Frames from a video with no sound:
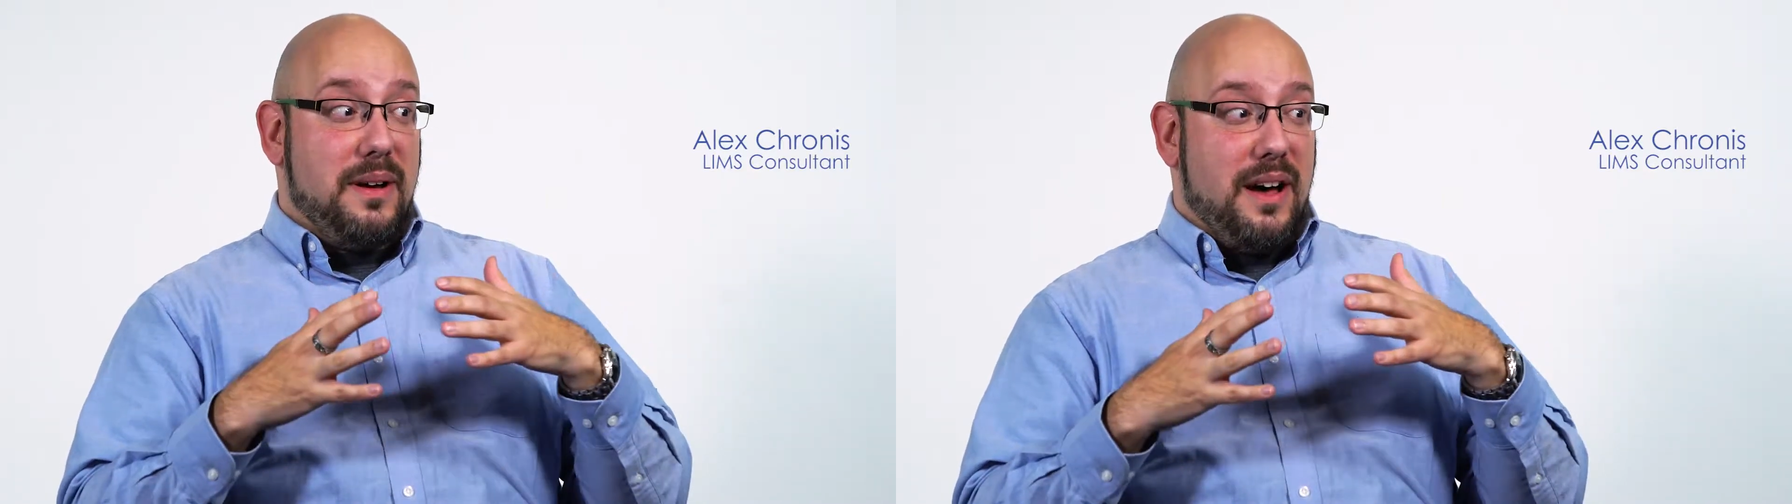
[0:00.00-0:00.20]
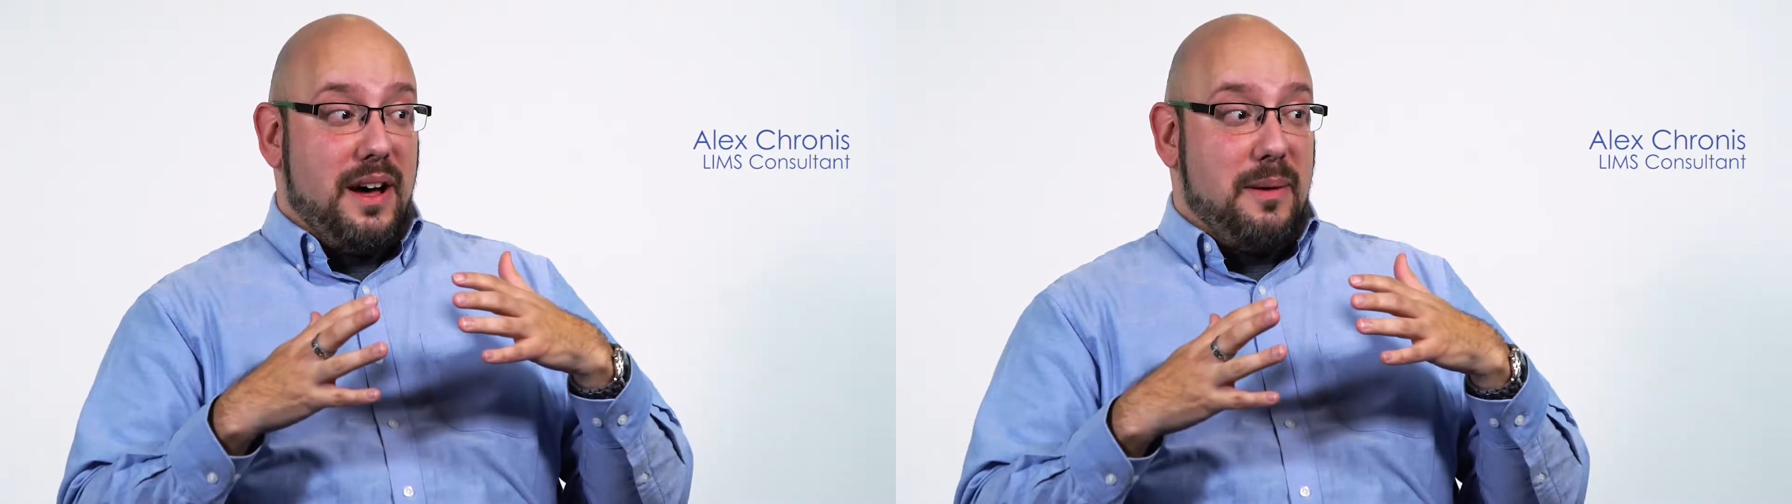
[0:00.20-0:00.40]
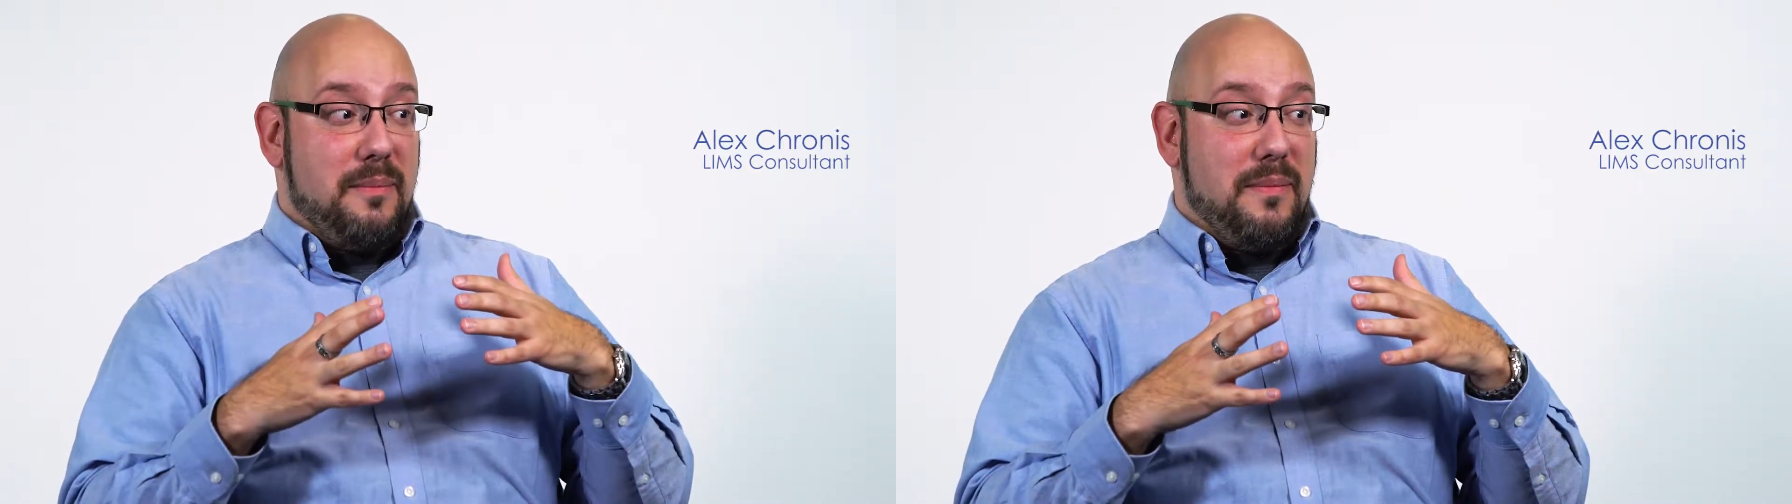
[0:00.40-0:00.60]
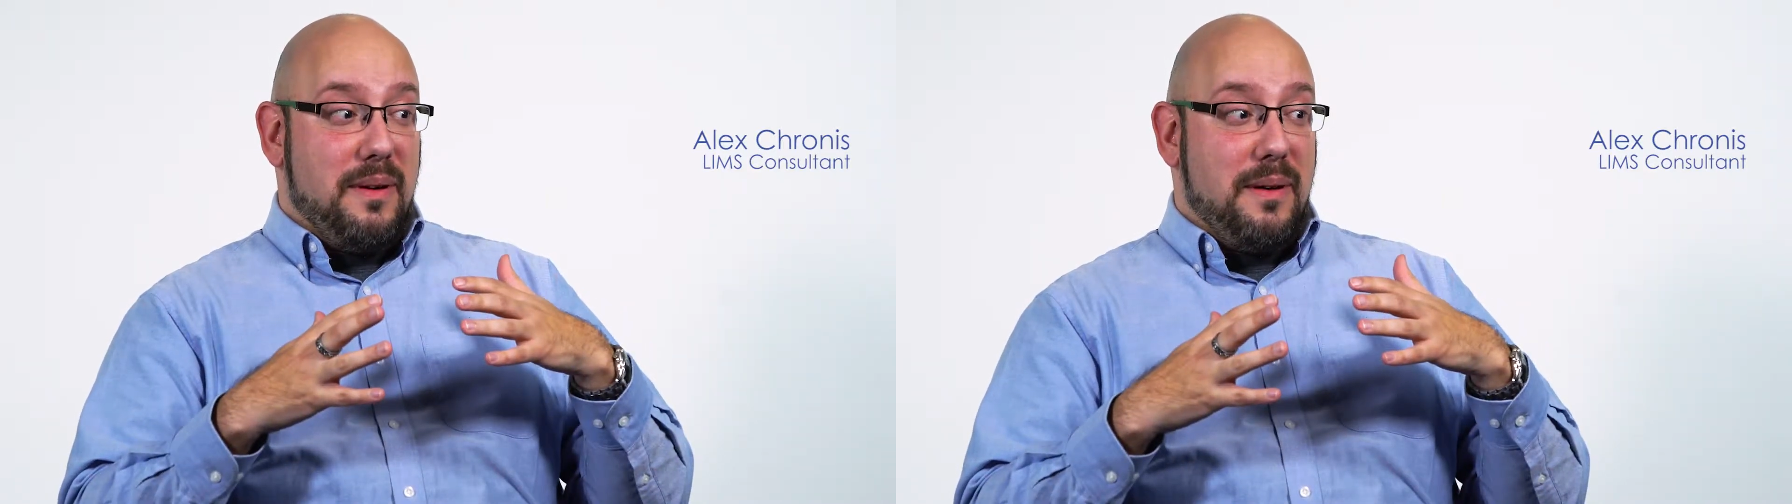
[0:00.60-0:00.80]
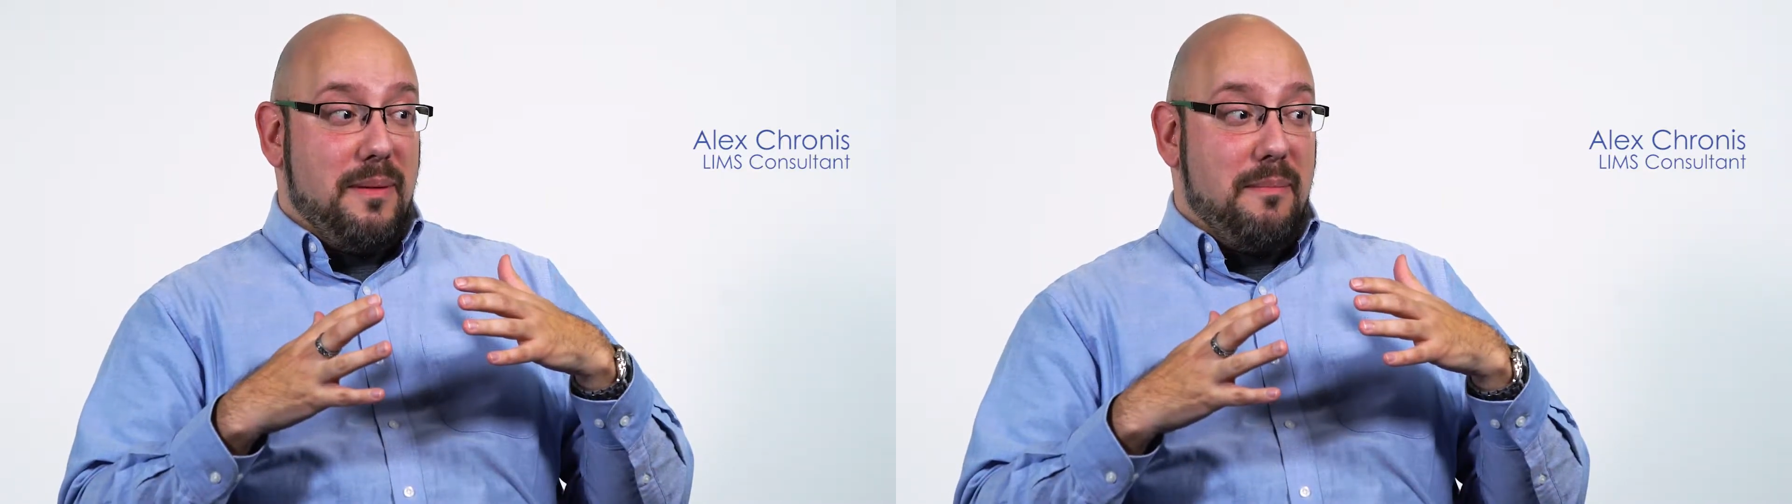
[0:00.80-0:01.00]
Um,
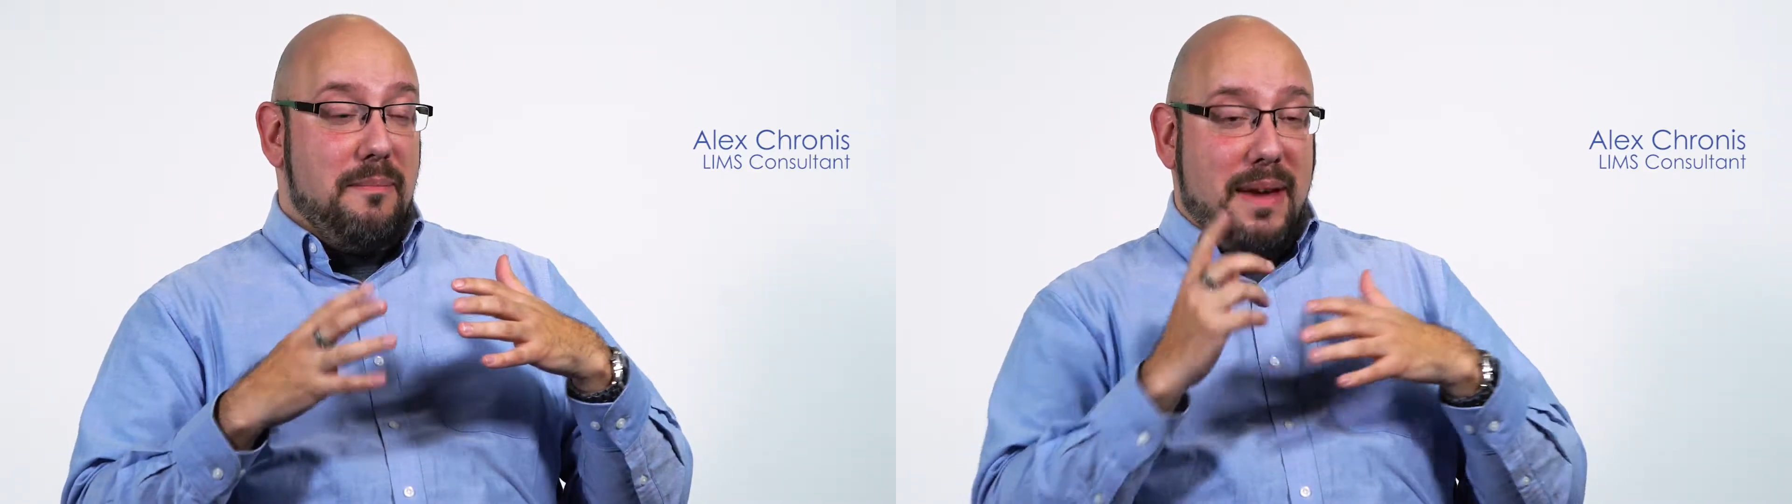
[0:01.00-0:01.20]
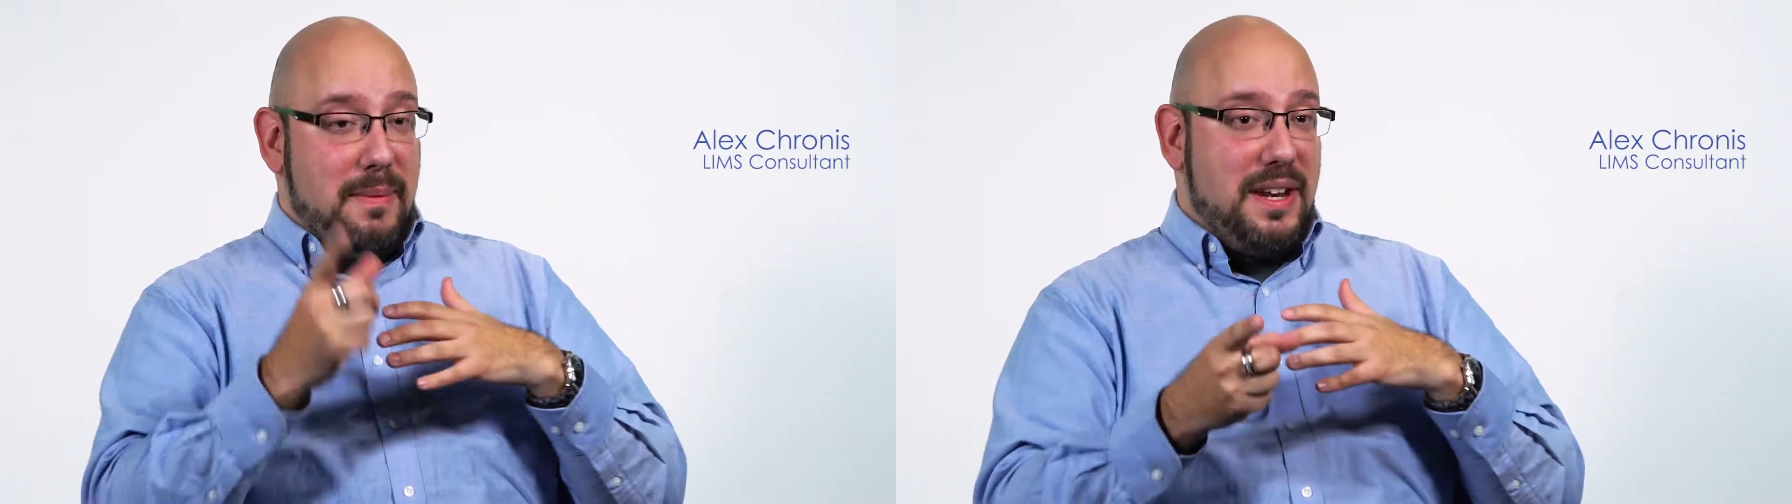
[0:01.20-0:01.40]
maybe